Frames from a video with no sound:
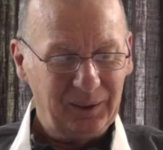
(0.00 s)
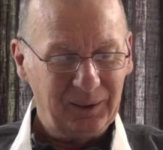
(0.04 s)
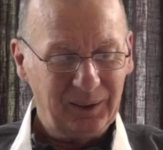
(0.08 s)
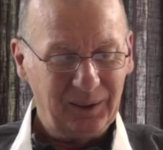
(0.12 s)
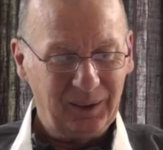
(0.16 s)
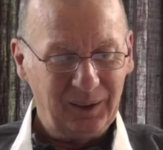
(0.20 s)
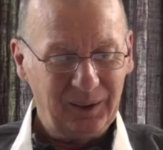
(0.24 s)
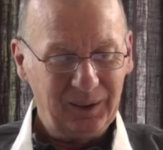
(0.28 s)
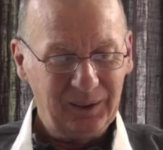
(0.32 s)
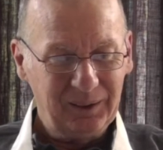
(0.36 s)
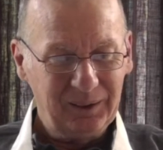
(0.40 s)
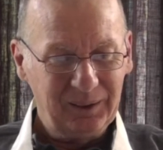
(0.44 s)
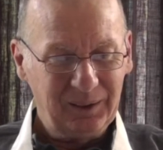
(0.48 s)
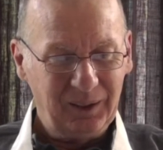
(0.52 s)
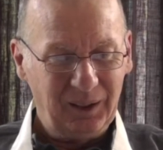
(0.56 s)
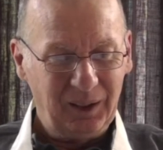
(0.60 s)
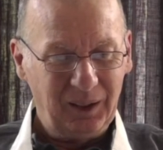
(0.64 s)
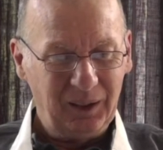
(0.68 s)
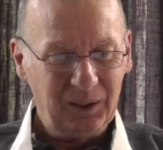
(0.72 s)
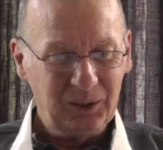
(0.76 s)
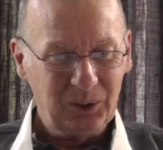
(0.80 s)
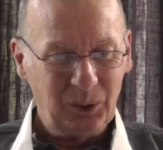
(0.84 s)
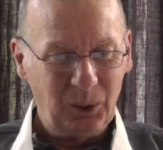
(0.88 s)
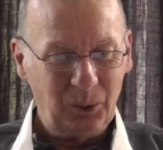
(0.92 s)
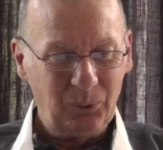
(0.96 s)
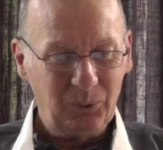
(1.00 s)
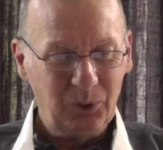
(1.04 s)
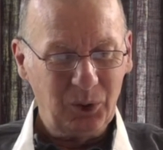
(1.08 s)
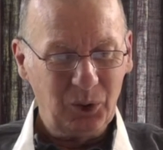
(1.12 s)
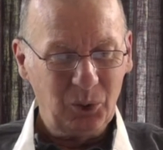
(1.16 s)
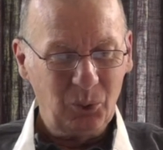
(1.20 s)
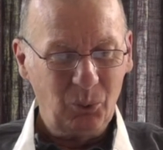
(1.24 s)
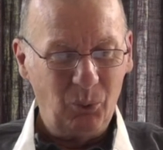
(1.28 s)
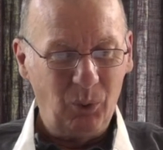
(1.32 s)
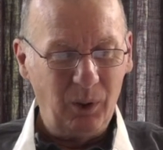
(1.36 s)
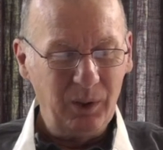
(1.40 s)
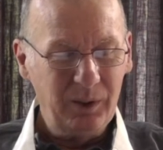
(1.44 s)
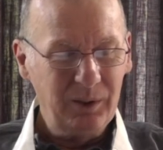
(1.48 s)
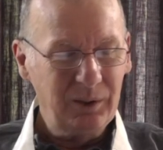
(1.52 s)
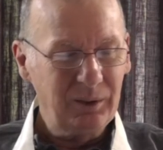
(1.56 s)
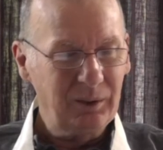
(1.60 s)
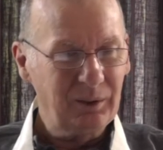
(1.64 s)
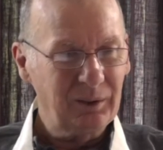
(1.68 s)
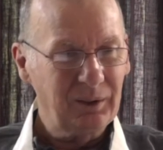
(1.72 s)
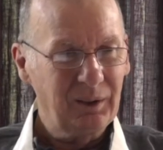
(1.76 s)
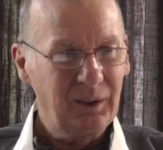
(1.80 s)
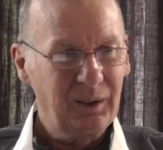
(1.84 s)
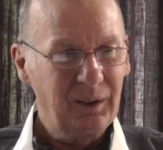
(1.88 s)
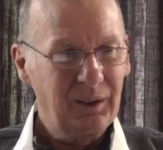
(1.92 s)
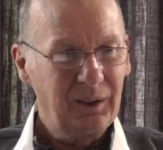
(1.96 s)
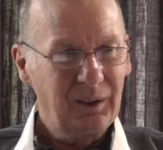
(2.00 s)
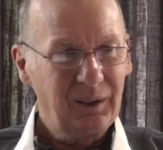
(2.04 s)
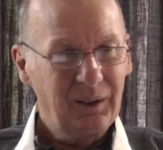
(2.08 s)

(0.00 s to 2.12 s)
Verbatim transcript: And, and I sort of just wonder